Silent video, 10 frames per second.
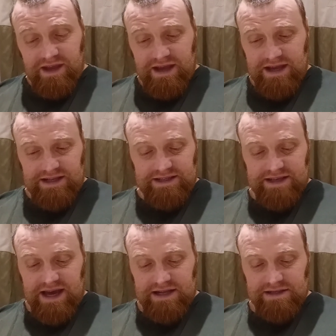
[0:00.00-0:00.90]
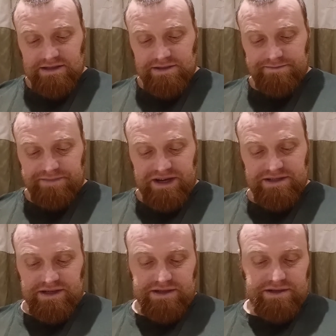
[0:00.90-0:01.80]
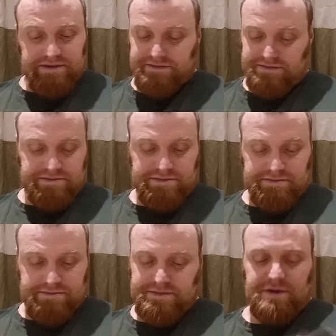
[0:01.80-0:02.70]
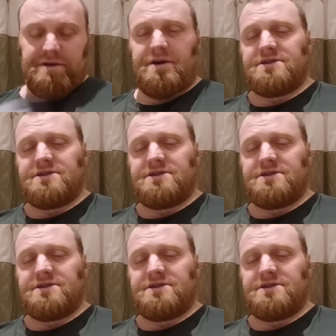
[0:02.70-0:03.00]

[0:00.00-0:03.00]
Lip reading: It's then basically a nice